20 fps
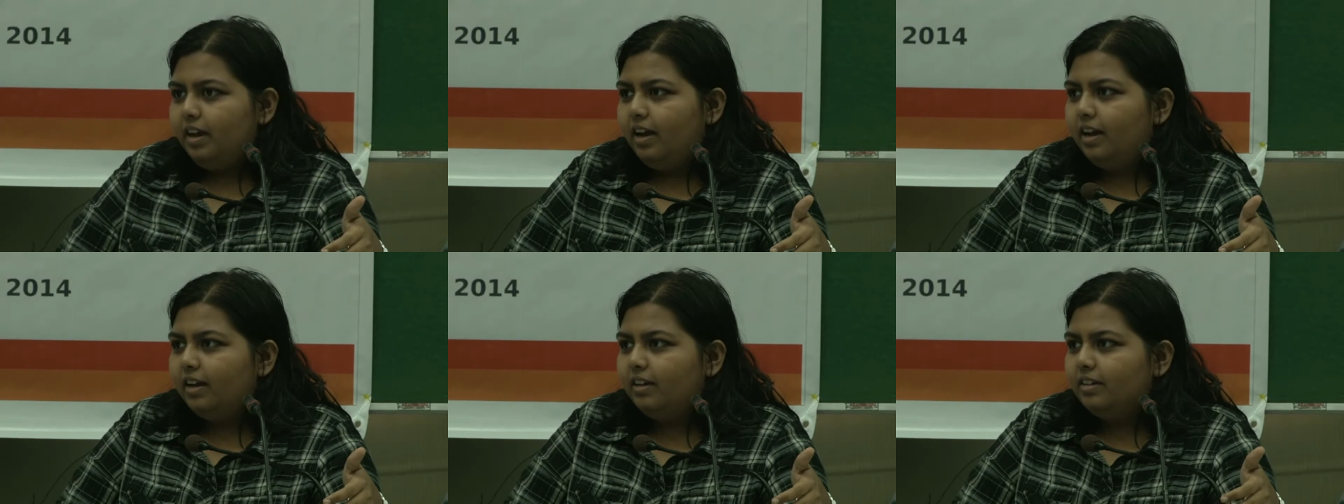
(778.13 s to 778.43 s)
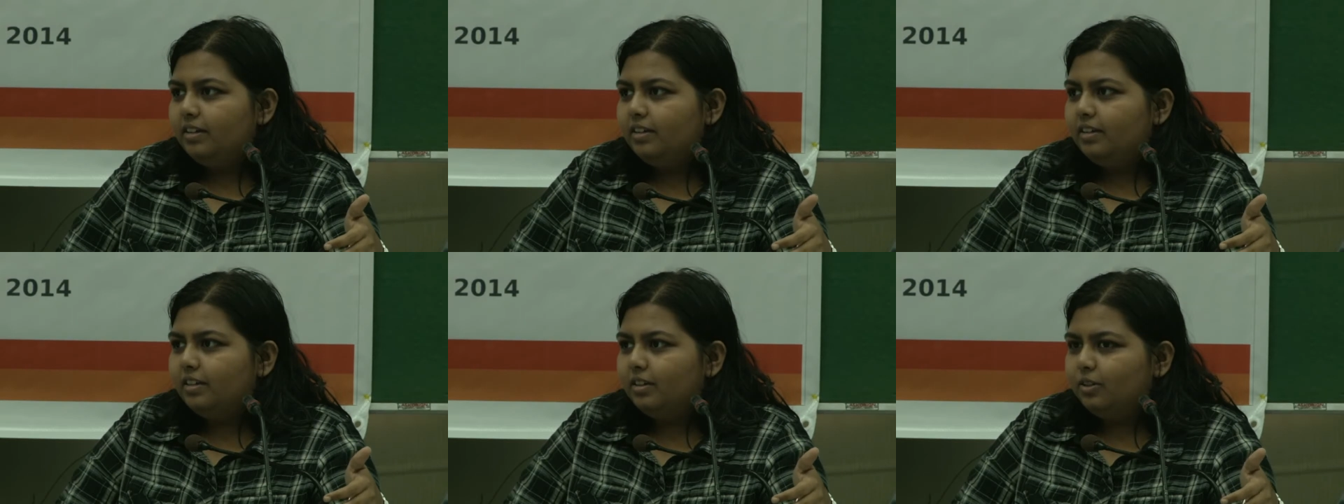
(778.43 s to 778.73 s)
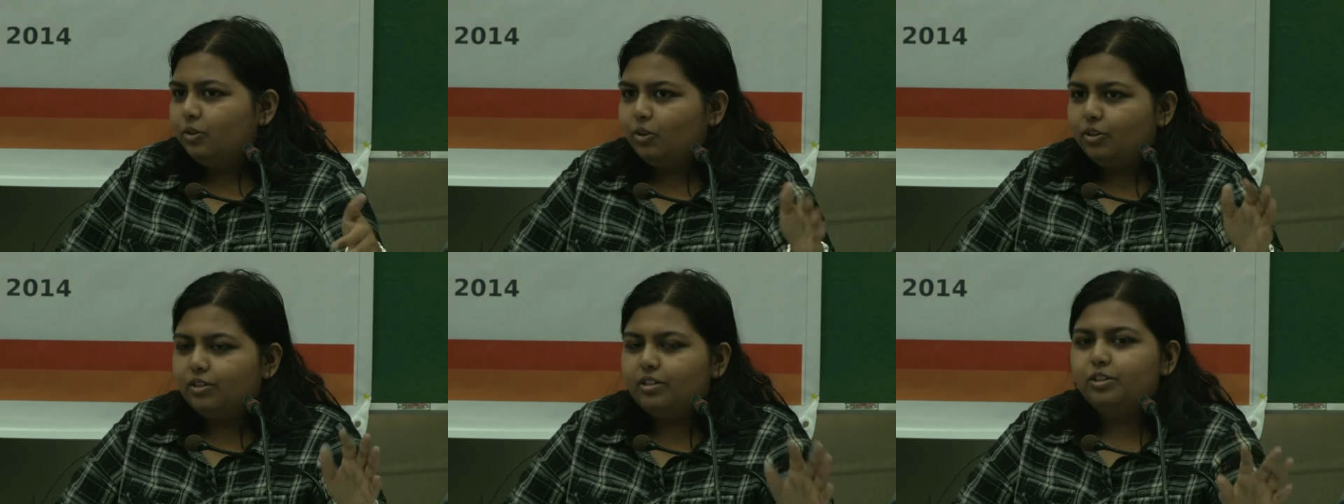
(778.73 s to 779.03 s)
and uh,
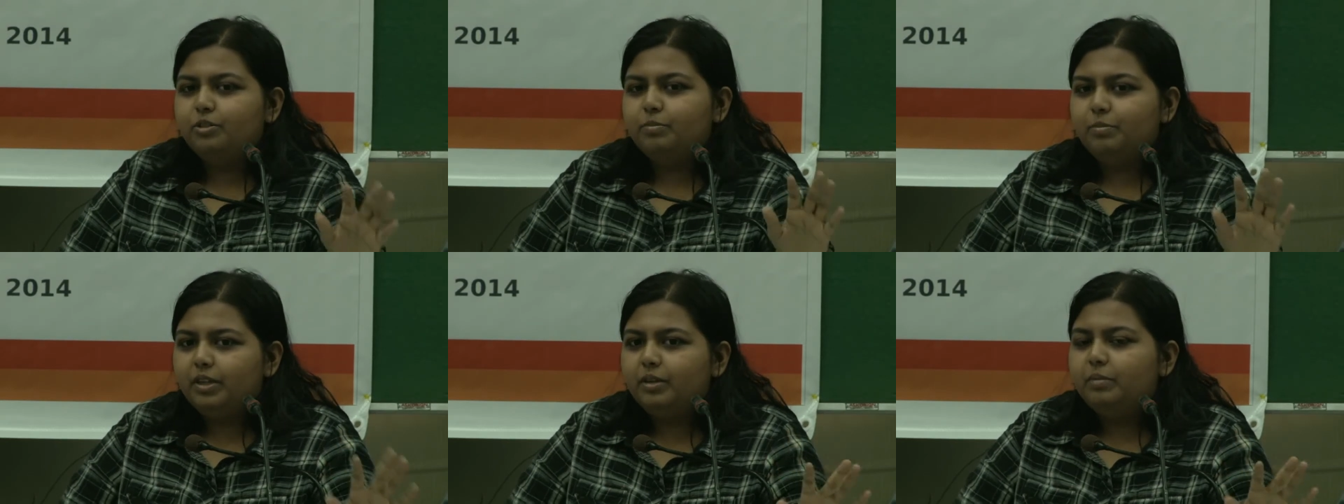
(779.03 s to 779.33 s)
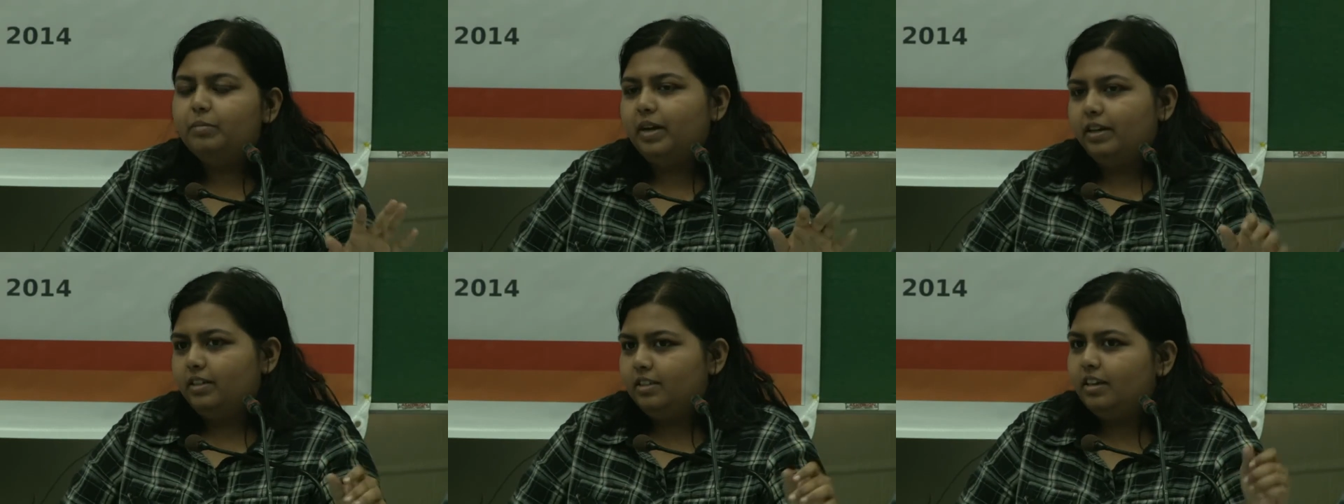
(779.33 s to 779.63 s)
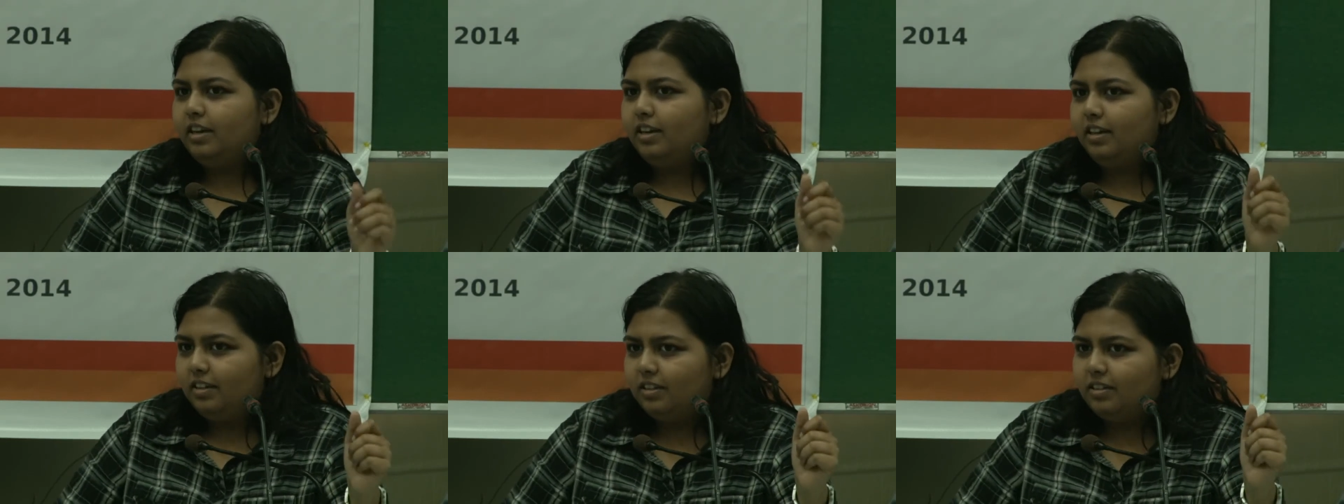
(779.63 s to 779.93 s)
not just be
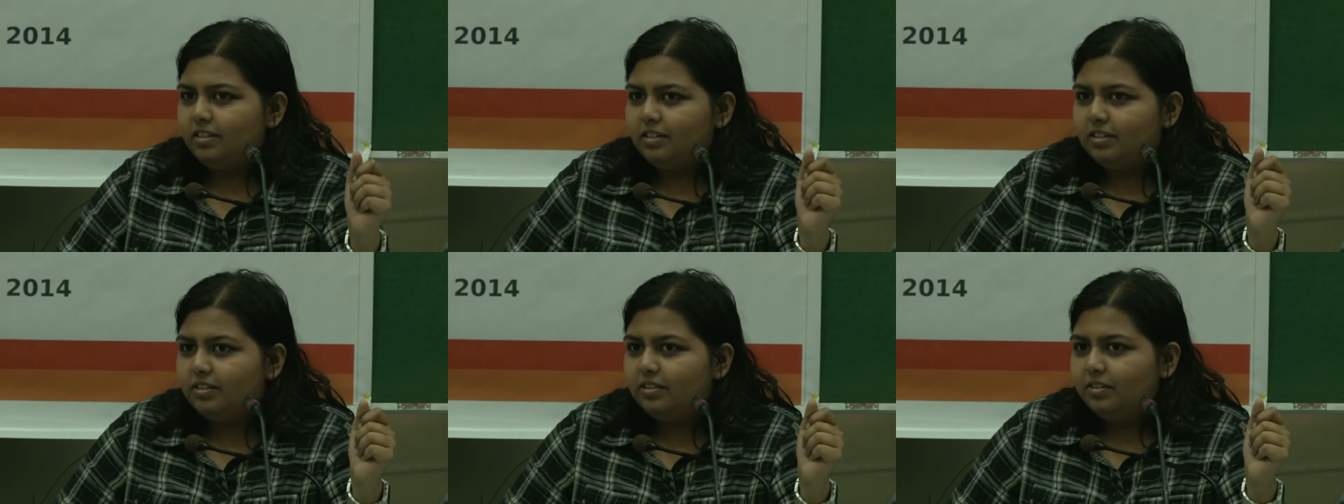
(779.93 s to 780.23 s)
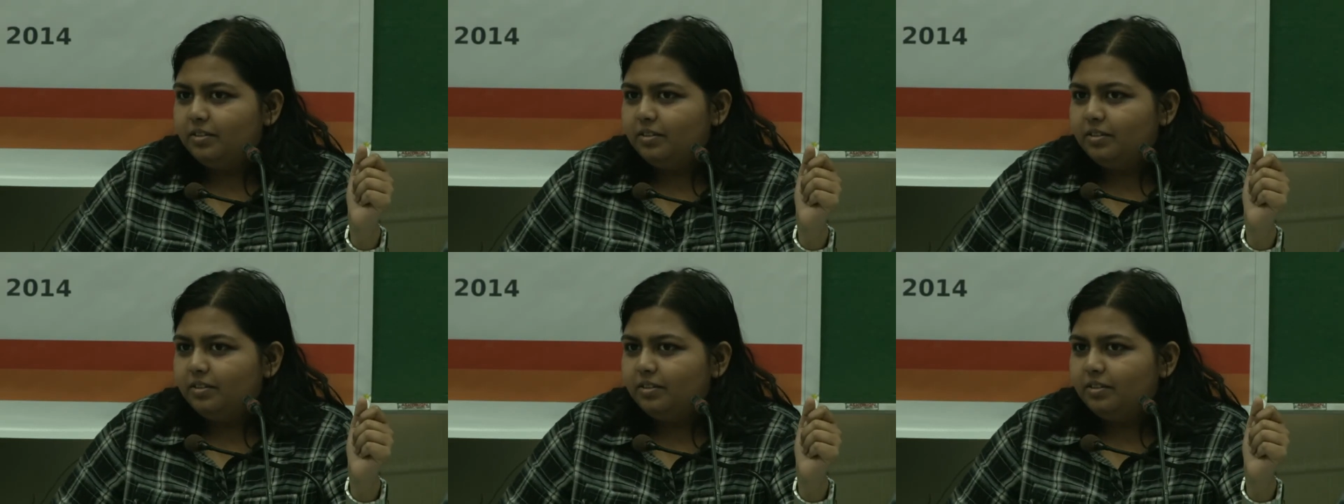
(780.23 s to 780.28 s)
bystanders.